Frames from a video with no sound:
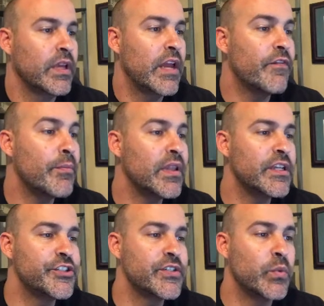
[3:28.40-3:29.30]
If a
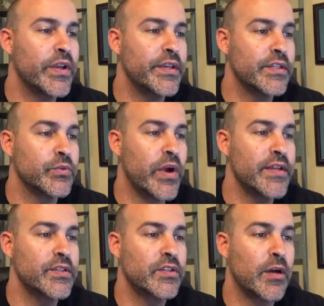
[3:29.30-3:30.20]
malicious witness
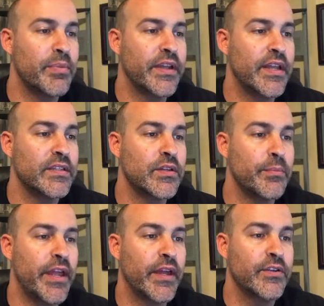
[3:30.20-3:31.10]
rises up against a
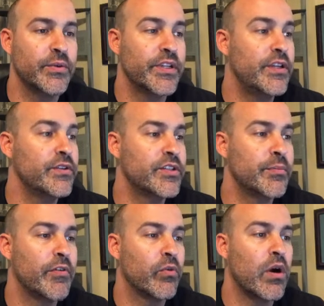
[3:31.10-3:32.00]
man to accuse
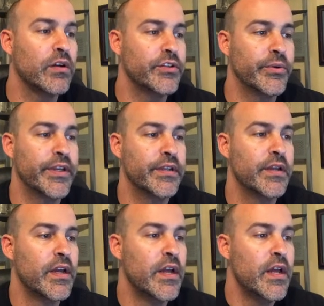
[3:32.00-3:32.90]
him of wrongdoing,
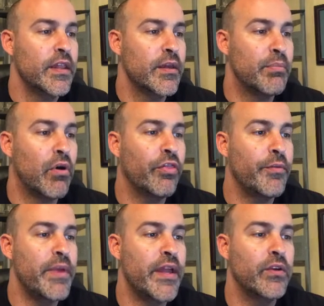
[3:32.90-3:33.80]
then both the
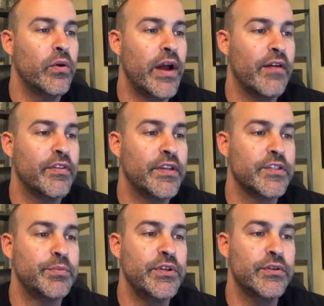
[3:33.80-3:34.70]
men who have the
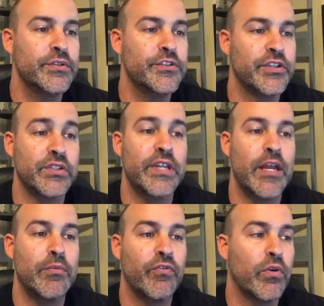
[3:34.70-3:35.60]
dispute shall
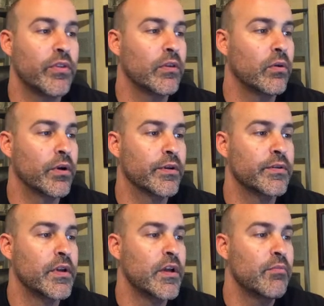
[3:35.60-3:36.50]
stand before the Lord,
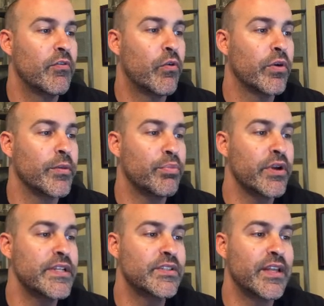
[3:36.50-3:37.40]
before the
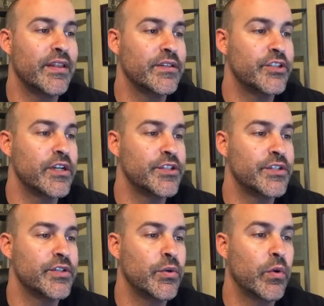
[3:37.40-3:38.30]
priests and the
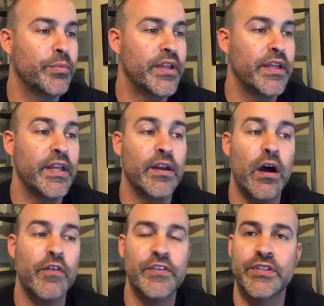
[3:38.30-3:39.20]
judges who will be in
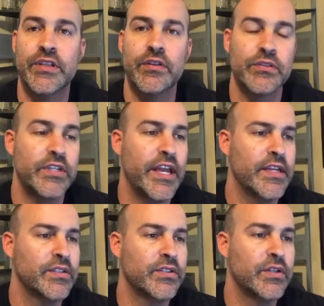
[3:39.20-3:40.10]
office in those
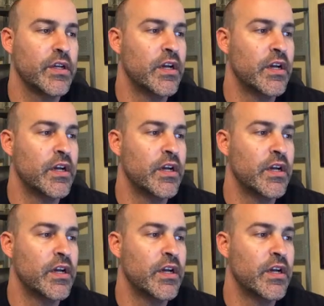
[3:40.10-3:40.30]
days.